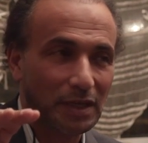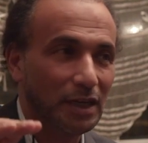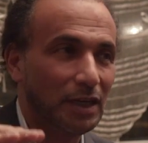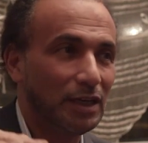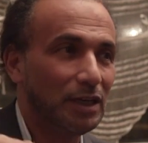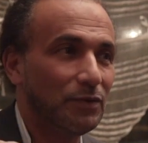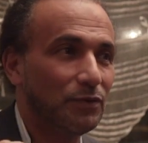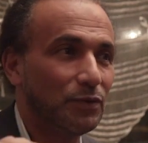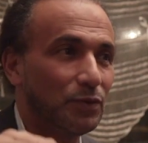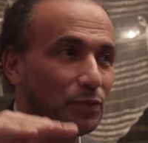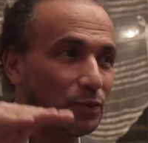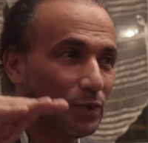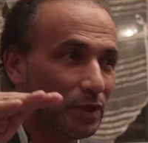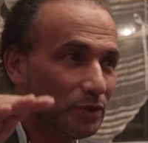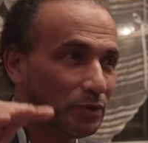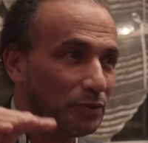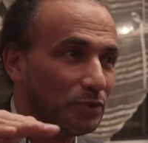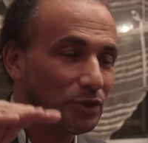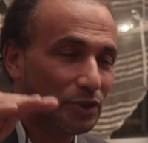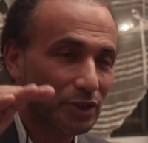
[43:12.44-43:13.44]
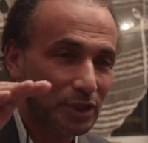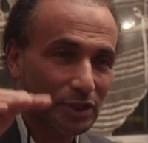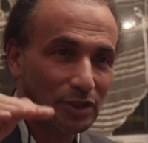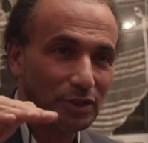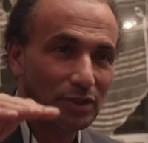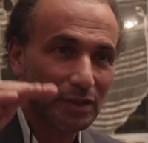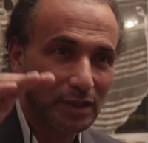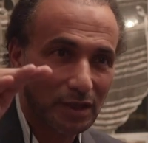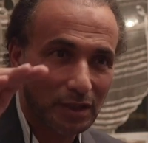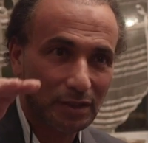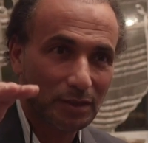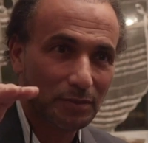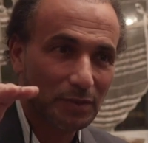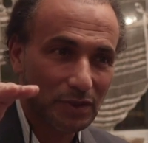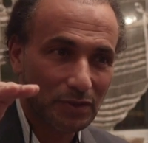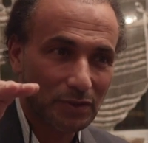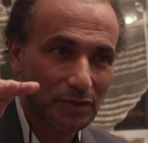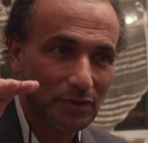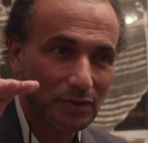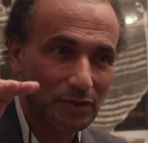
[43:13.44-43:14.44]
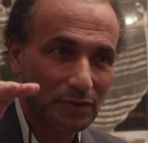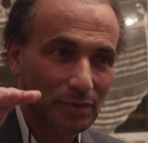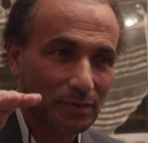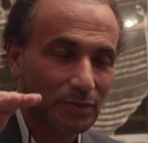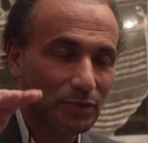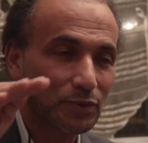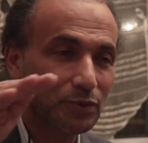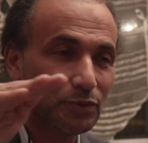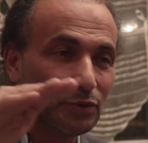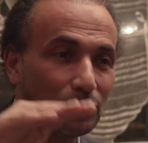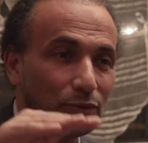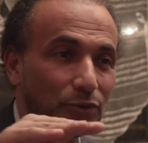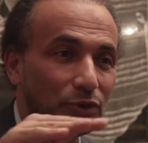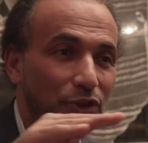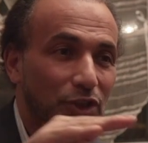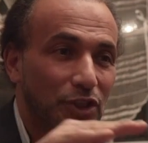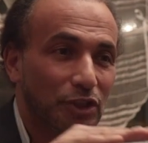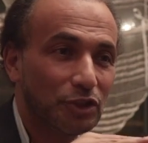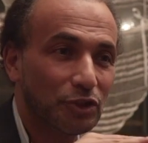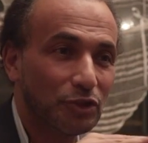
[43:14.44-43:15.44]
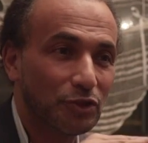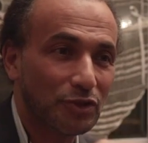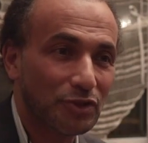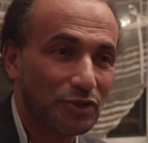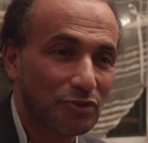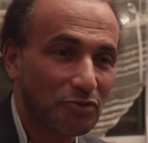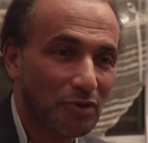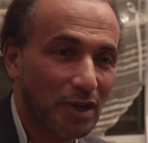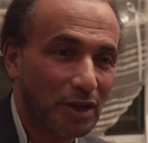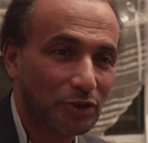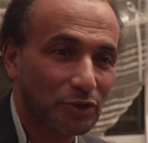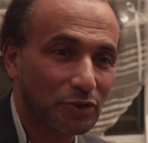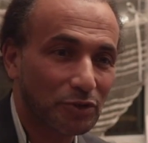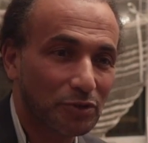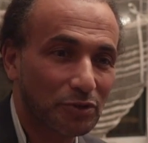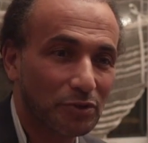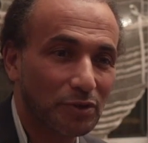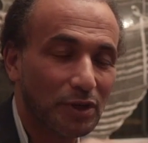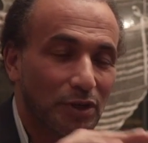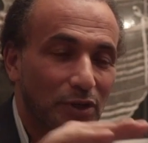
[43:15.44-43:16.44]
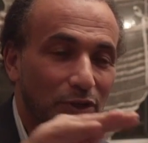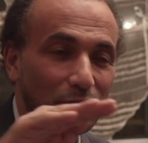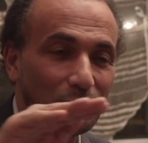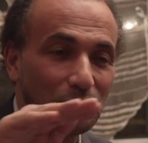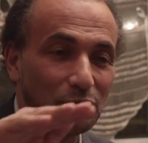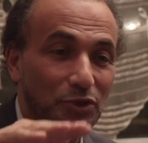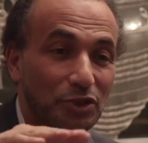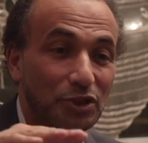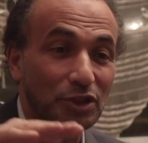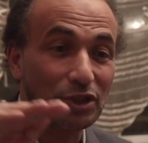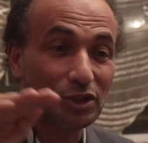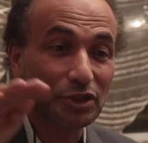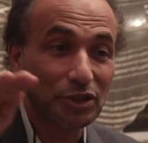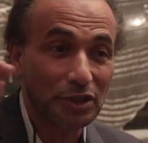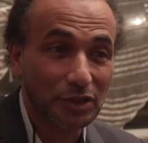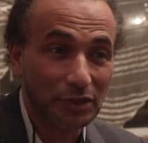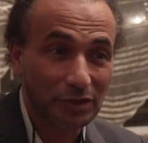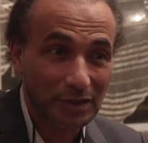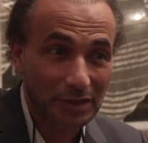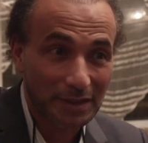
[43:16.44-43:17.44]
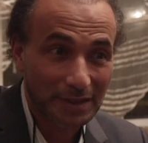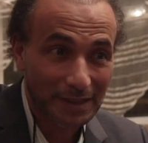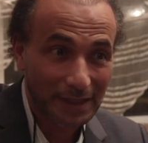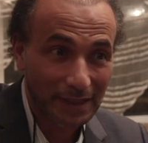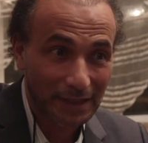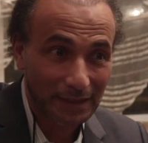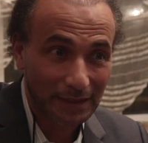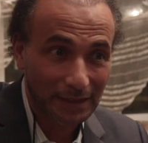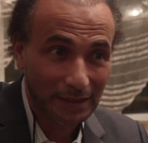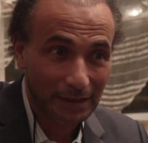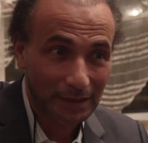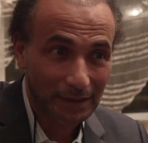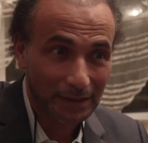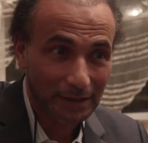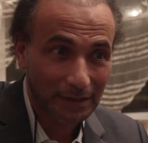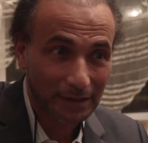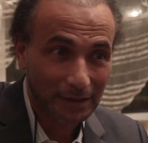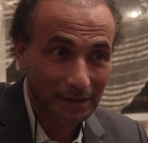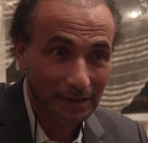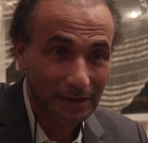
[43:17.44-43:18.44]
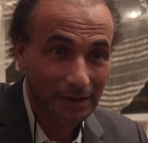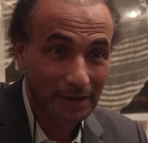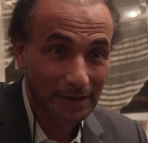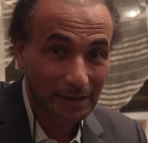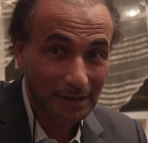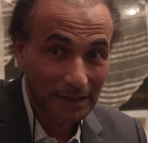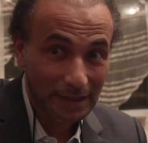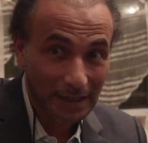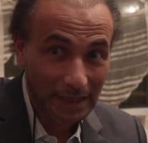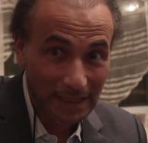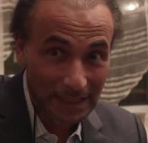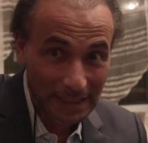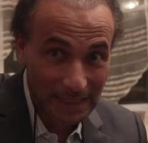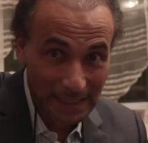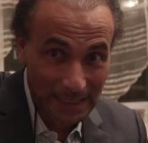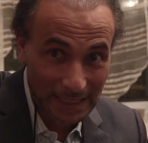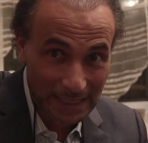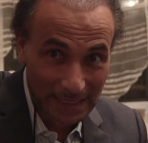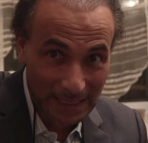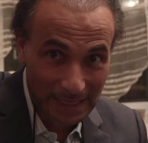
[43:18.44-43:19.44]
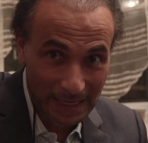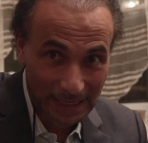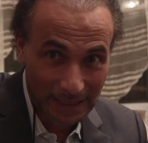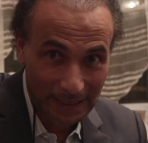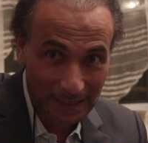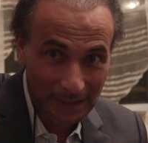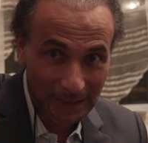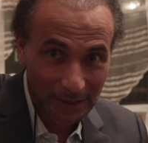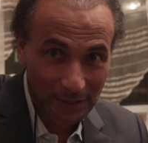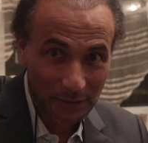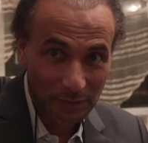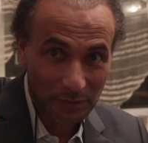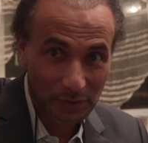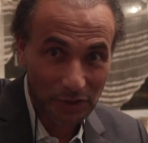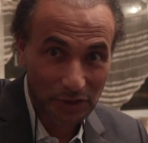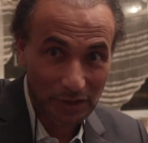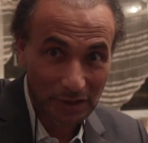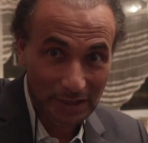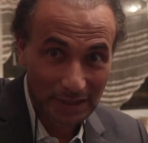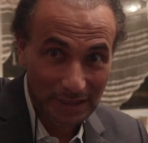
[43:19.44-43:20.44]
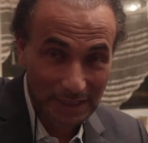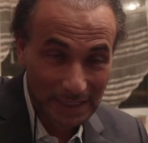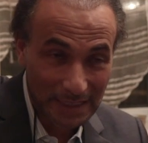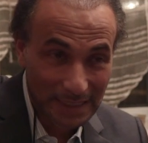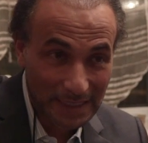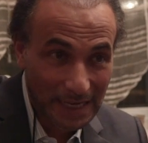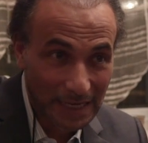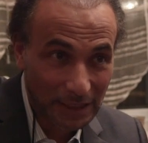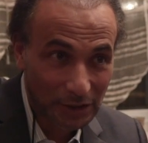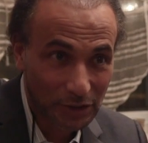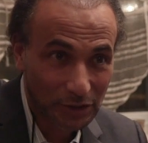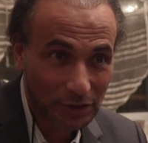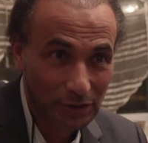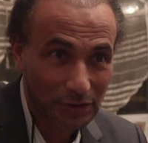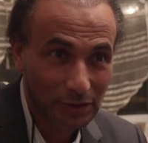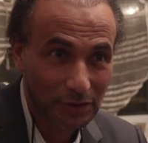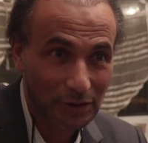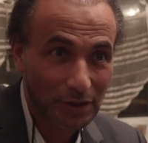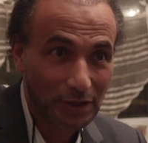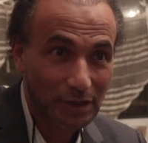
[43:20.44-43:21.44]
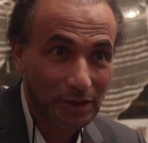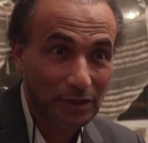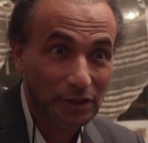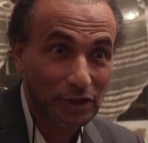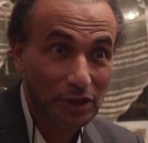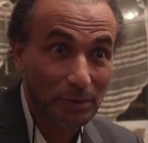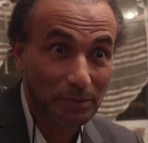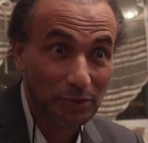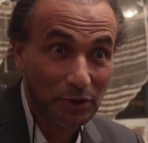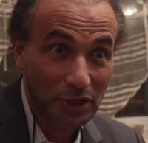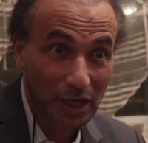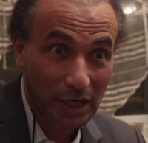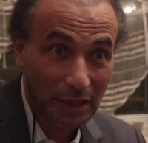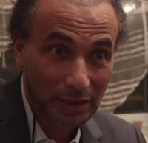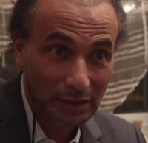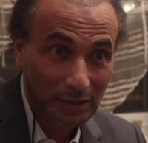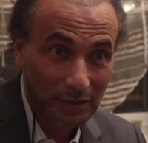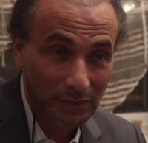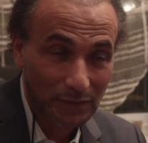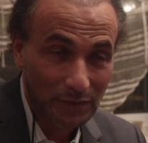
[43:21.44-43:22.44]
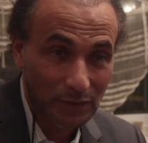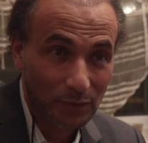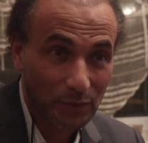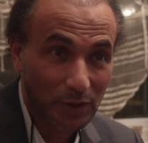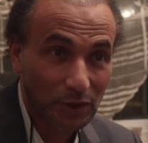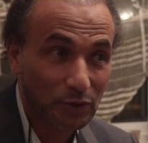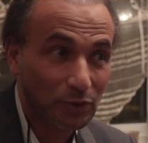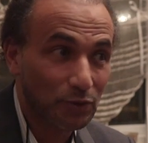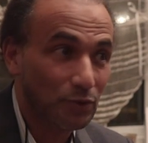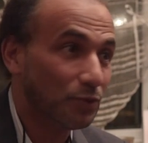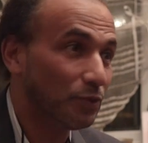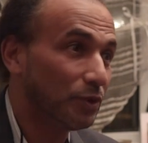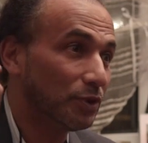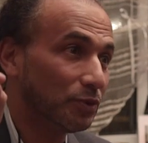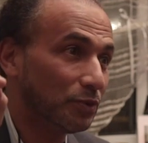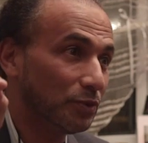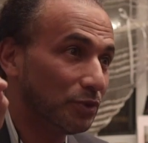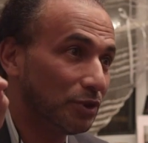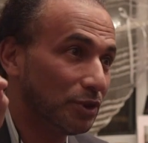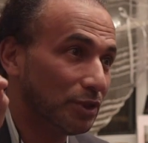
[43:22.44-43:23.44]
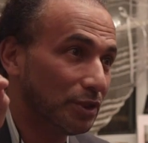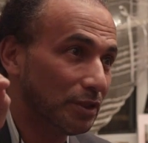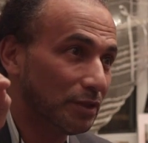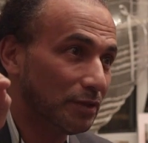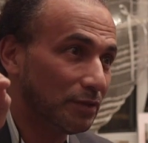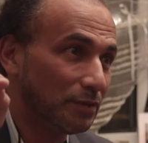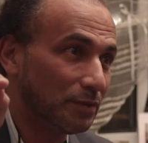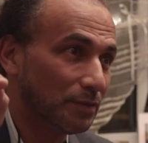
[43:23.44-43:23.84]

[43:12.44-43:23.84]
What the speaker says: And if you want to change the economic systems, you don't change the structure, you change the understanding. Niyyah, which is the intention, the objectives. What do you want to achieve?